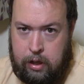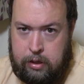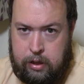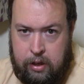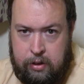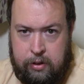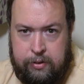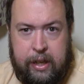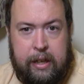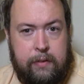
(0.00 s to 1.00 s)
So
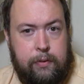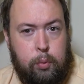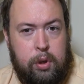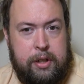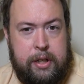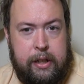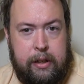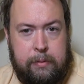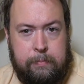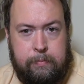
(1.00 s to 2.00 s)
thank you for
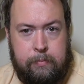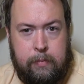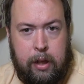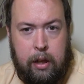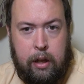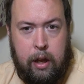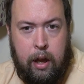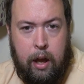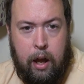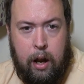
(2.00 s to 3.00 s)
watching.
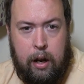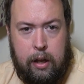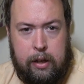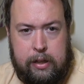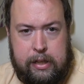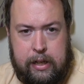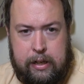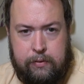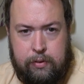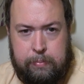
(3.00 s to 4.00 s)
Like I said
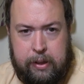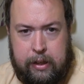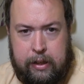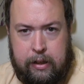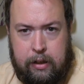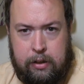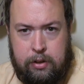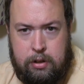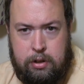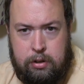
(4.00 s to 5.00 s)
at the beginning, I'm
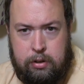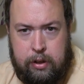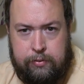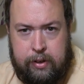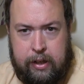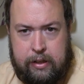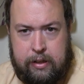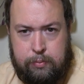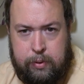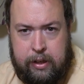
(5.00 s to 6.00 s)
not sure if
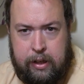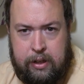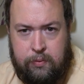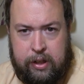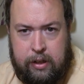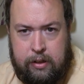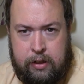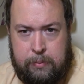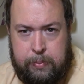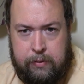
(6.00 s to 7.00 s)
next weekend's video is
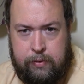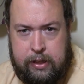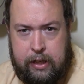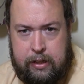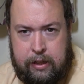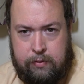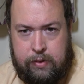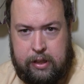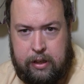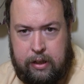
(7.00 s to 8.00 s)
going to be on for Saturday or for
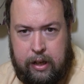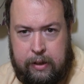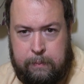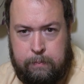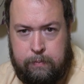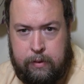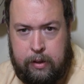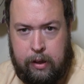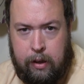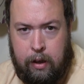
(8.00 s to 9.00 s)
Sunday,
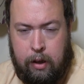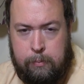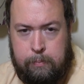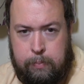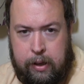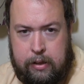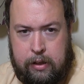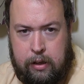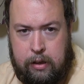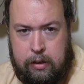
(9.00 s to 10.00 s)
but
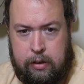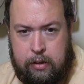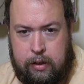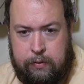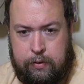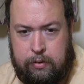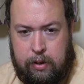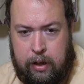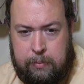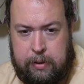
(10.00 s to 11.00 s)
I'll give you
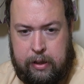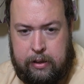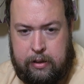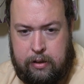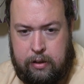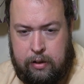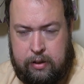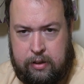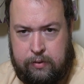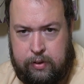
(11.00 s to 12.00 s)
an update
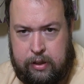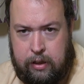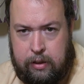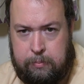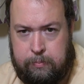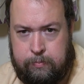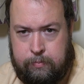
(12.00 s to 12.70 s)
close to the time.